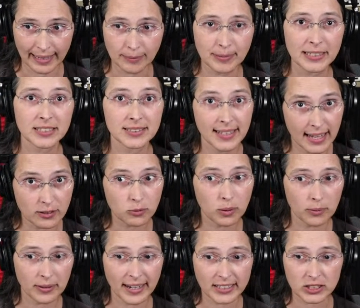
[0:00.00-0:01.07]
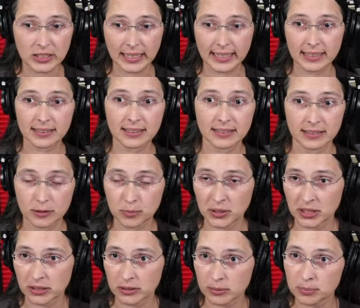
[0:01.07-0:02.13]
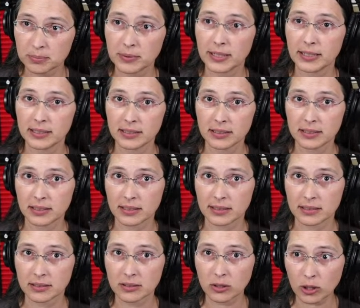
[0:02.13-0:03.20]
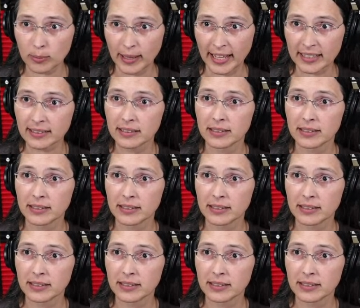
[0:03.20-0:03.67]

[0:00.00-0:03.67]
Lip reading: because that's where we're actually handling this particular callback,